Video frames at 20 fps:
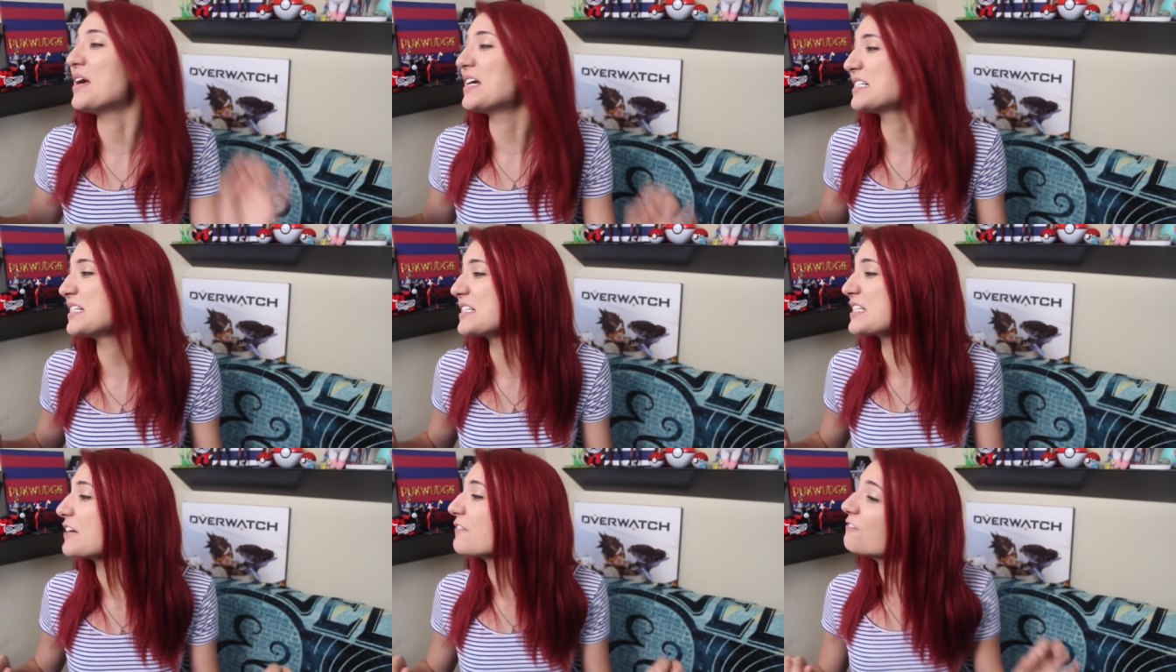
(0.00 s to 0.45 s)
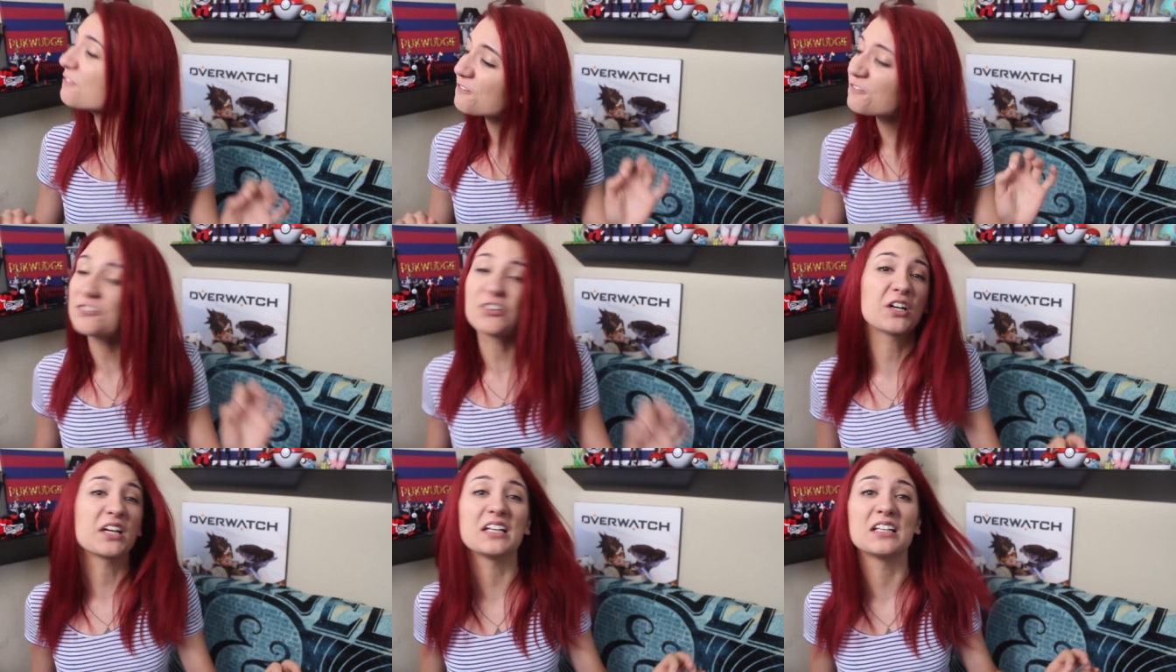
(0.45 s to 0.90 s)
Mantis. I
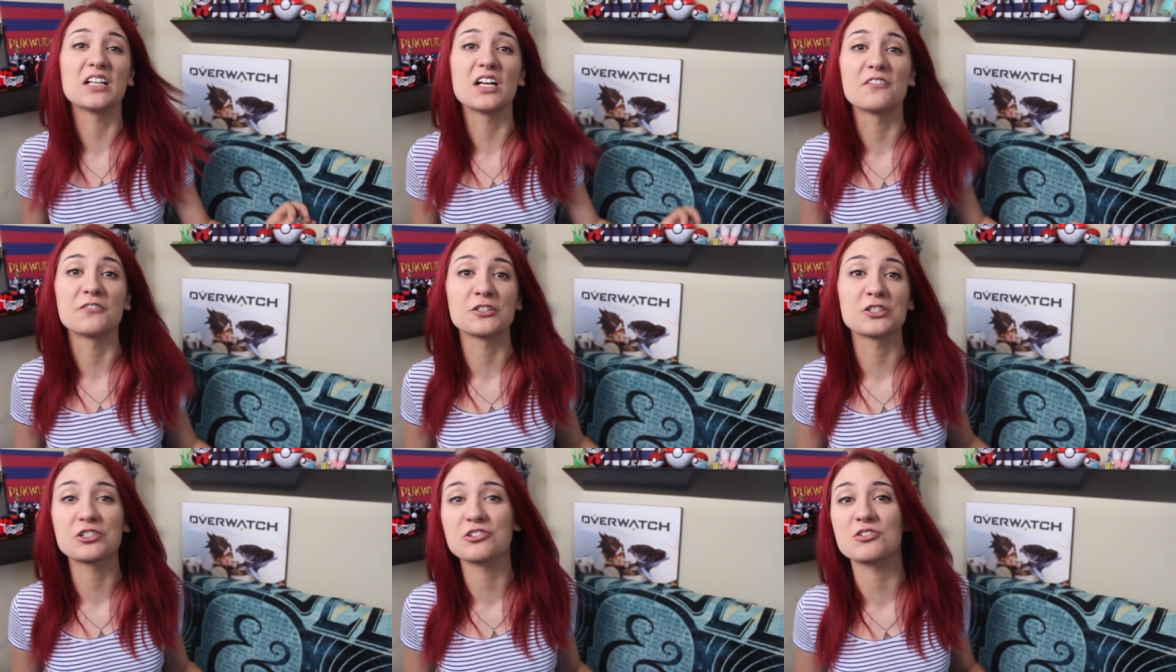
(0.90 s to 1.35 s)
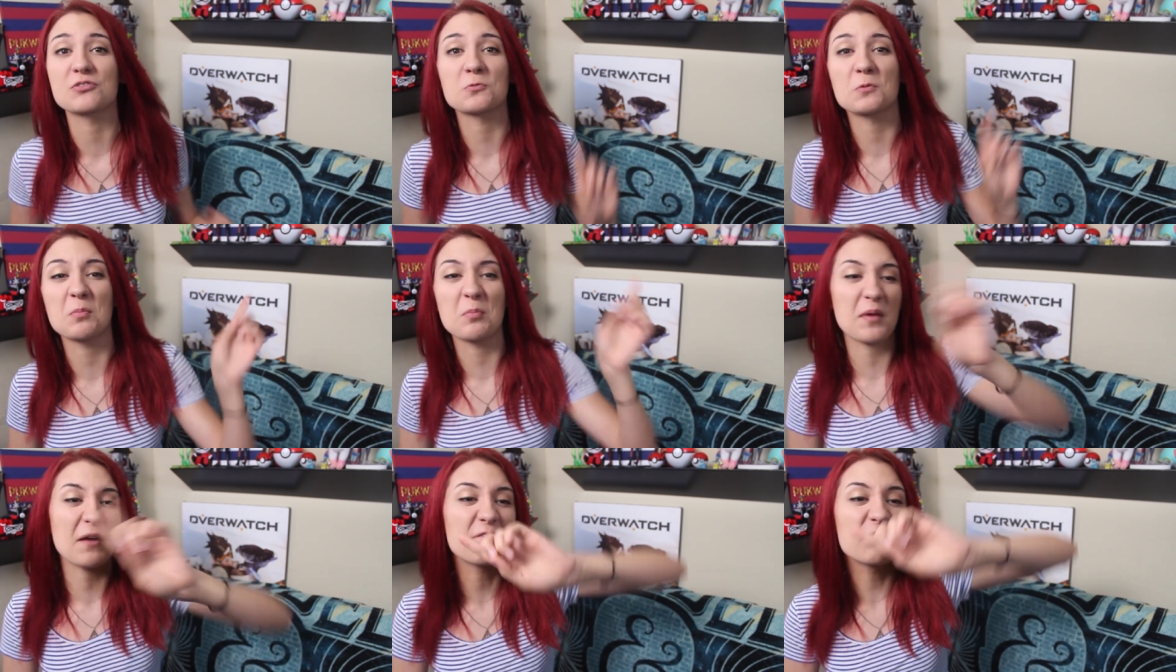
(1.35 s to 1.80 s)
freaking love her. She was
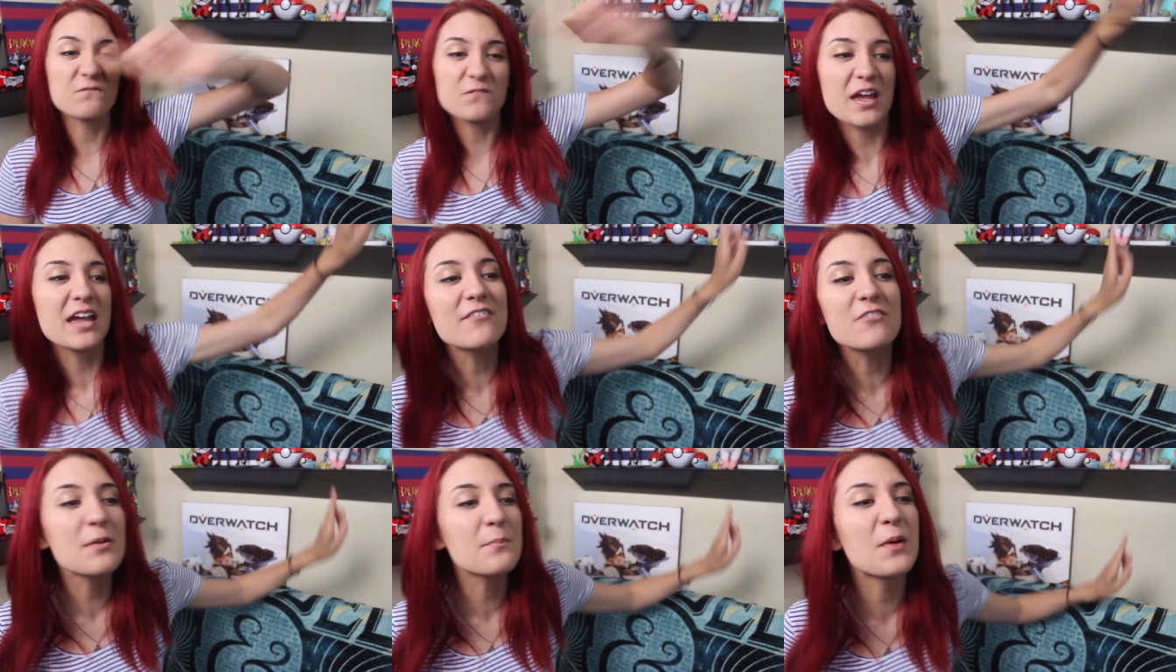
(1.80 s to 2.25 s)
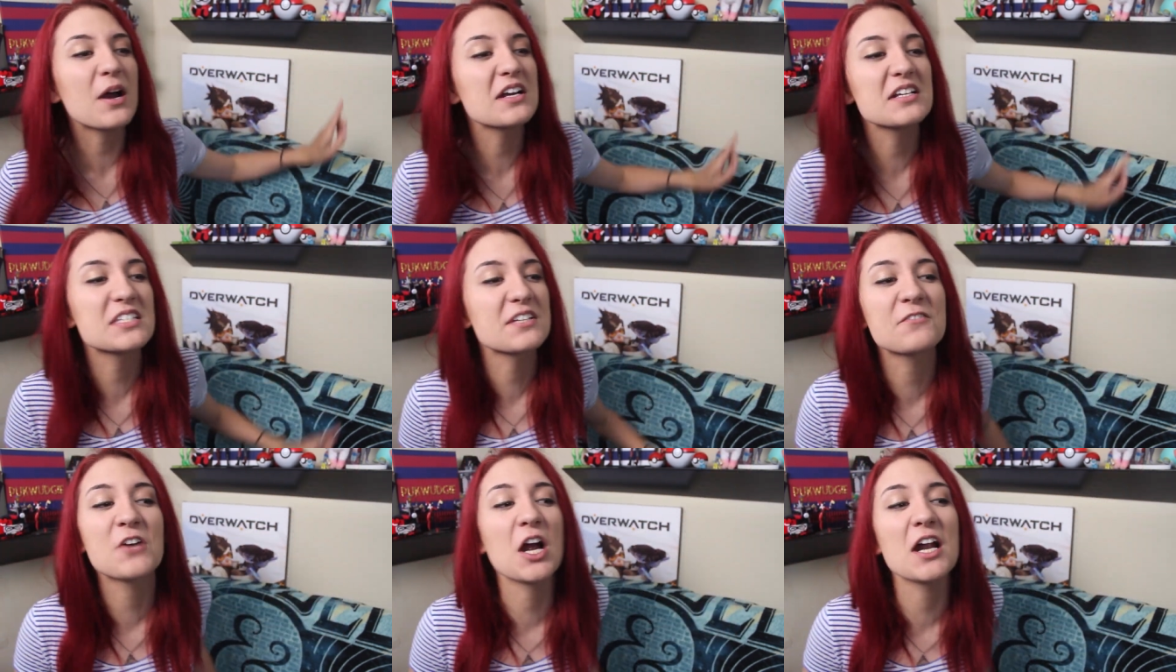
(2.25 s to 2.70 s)
one of my favorite
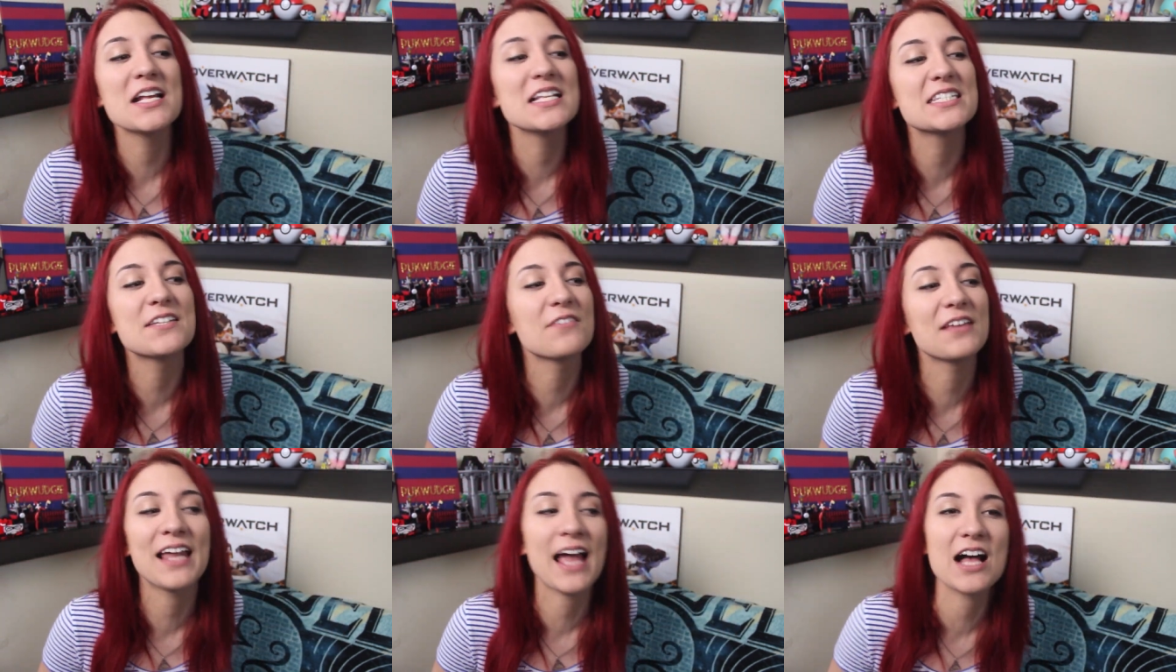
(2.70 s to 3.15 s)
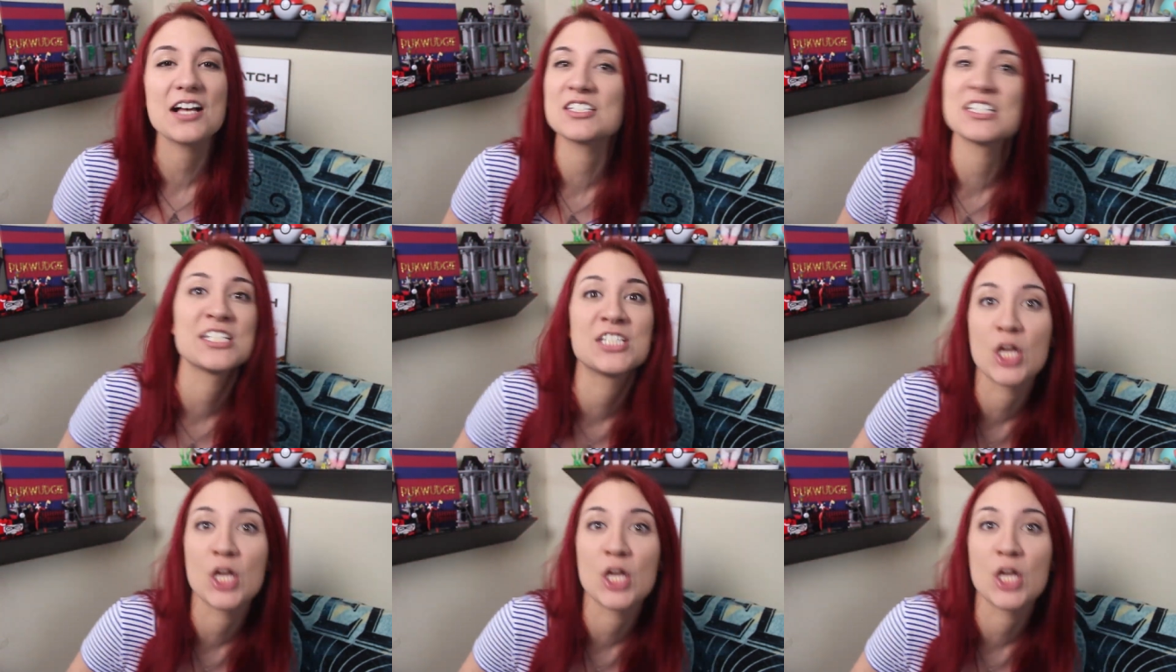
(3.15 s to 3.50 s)
parts of Guardians of the Galaxy